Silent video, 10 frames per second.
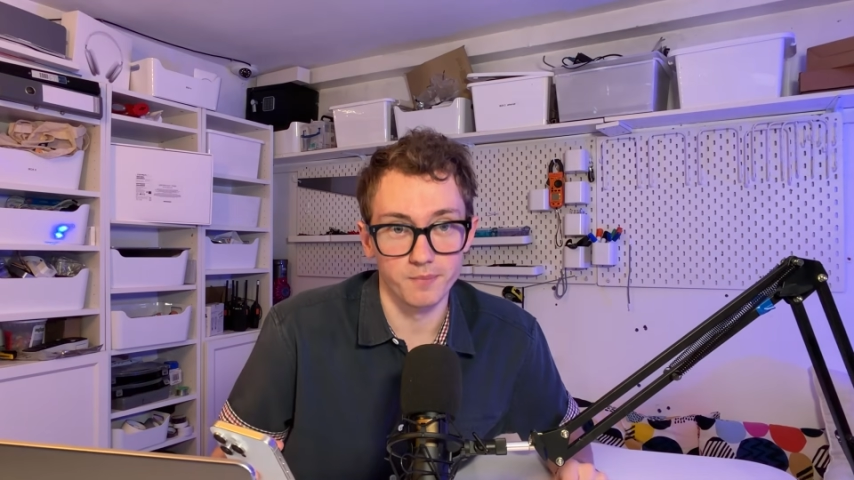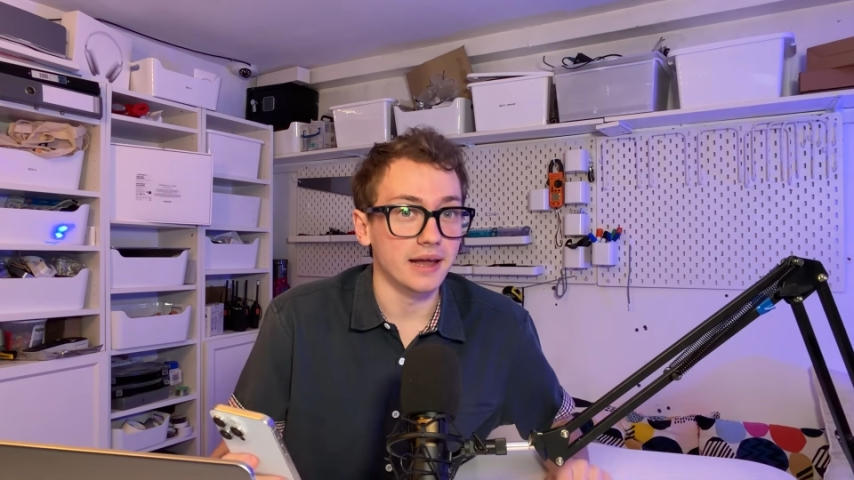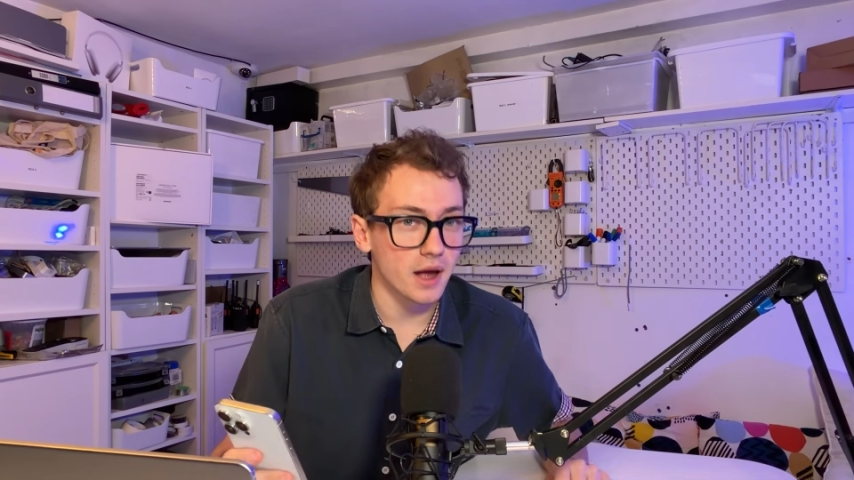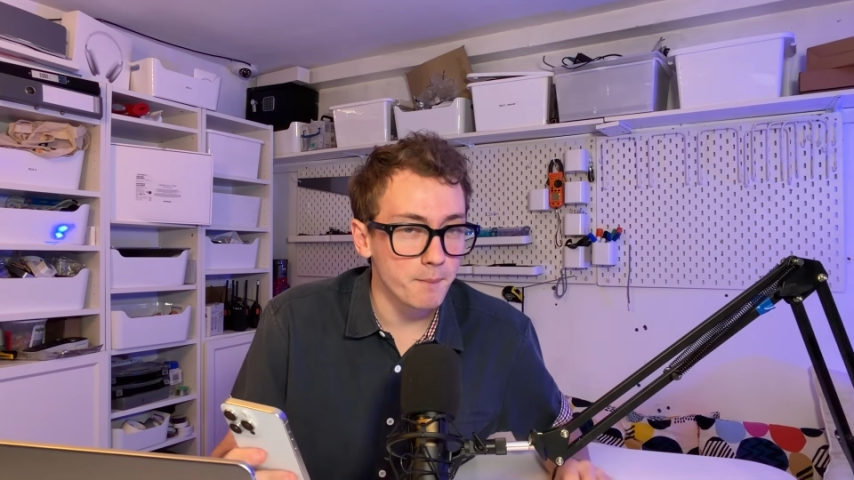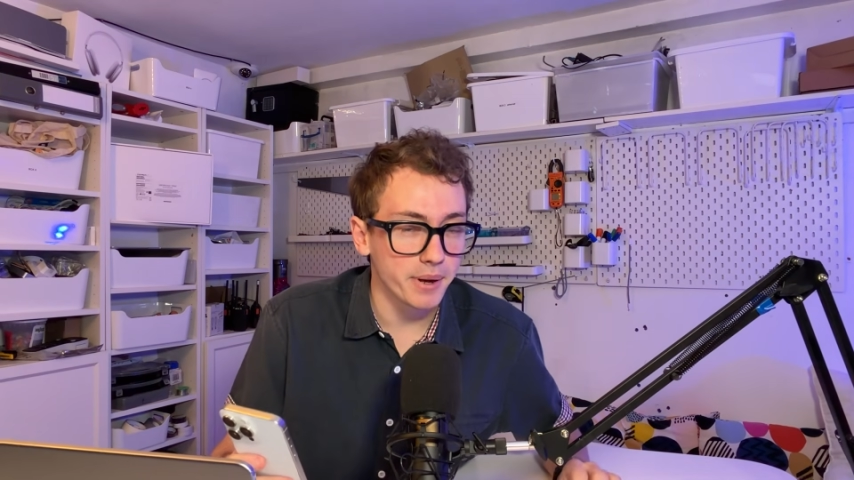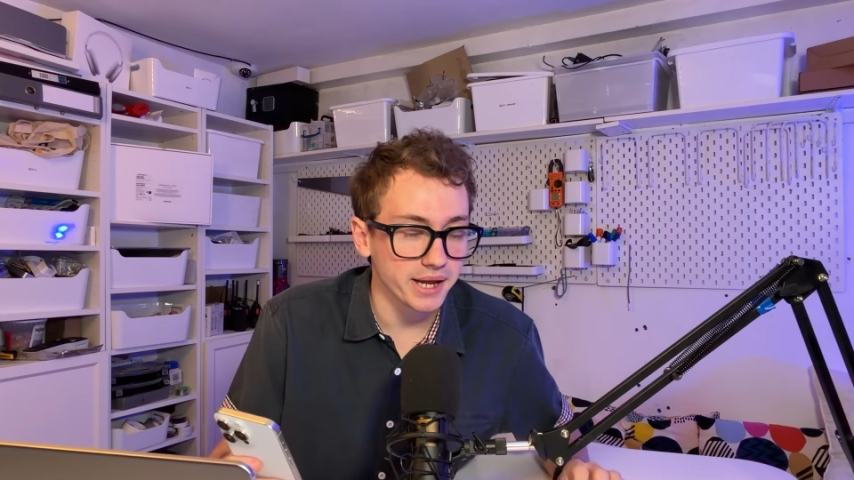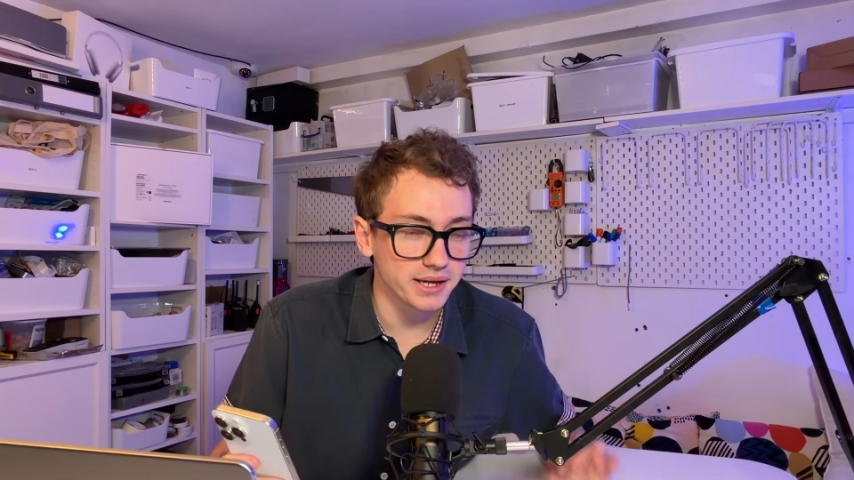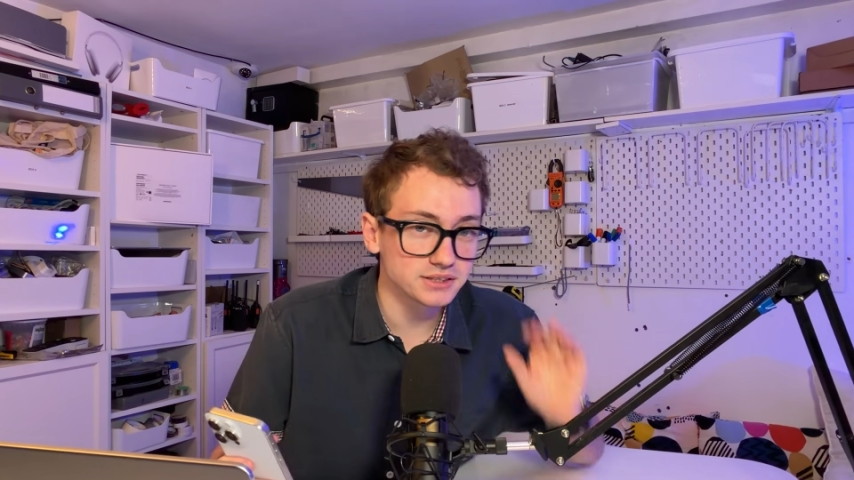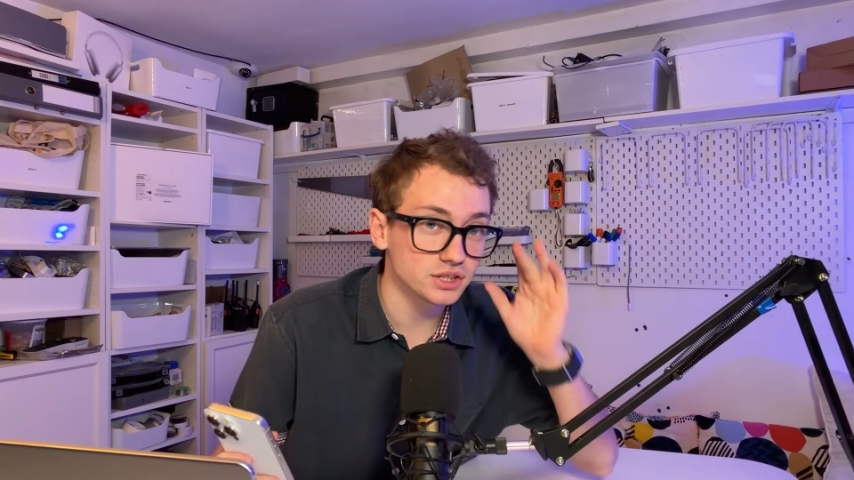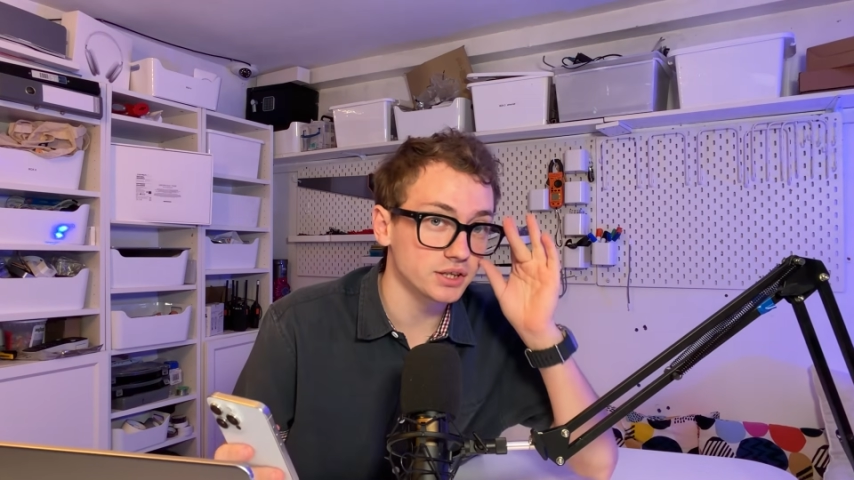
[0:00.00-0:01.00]
It
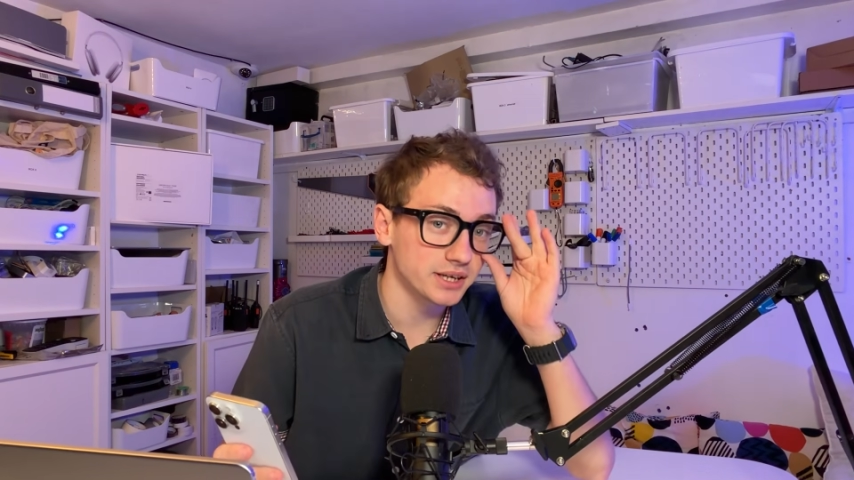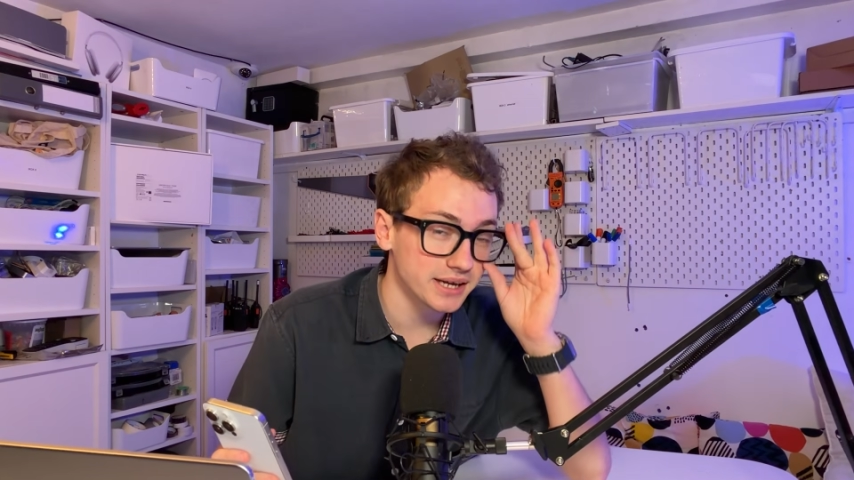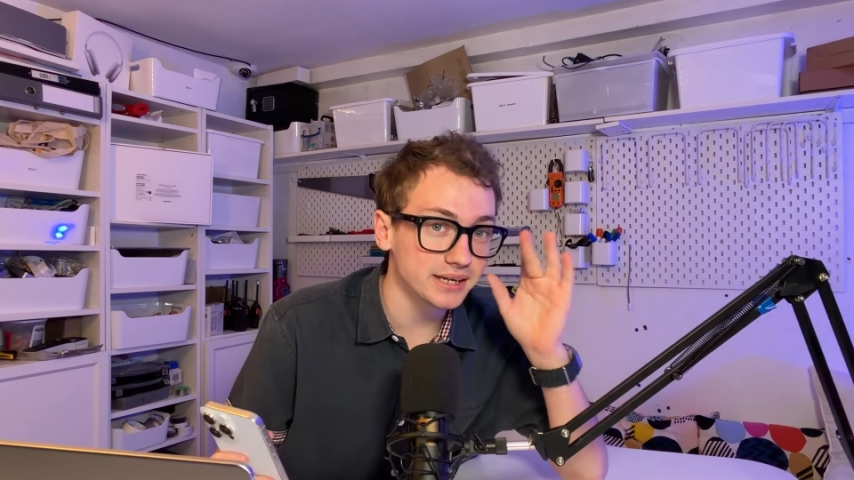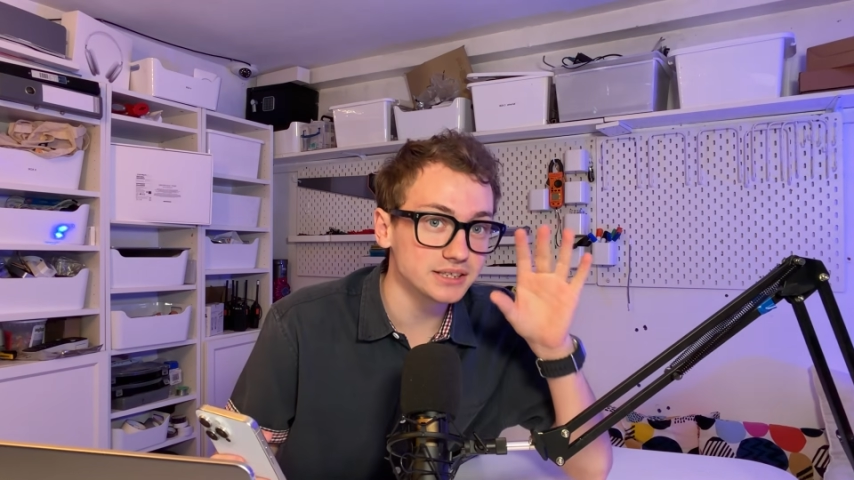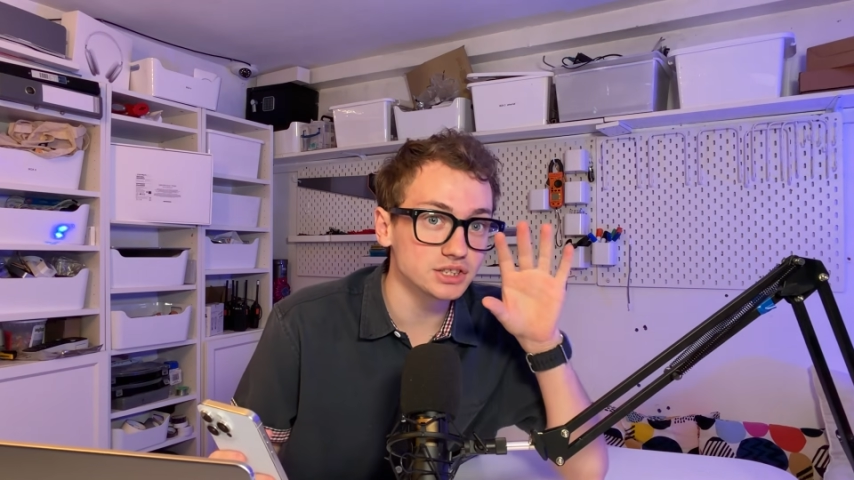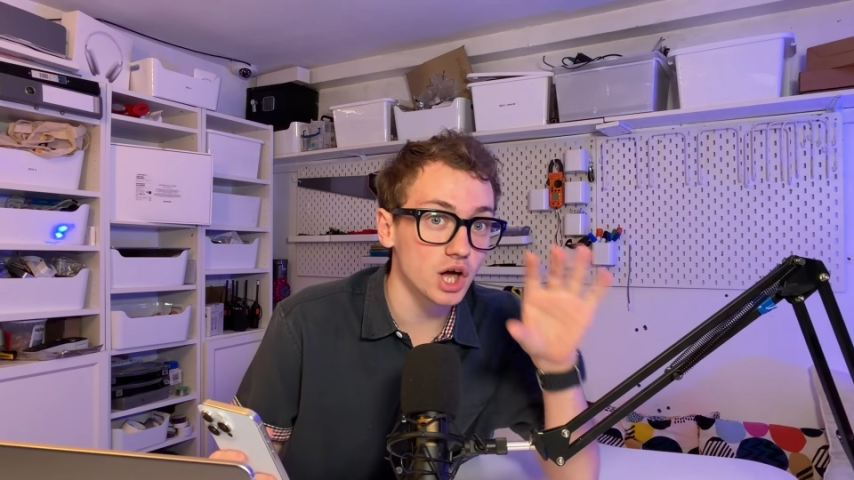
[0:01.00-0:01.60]
appears that the keys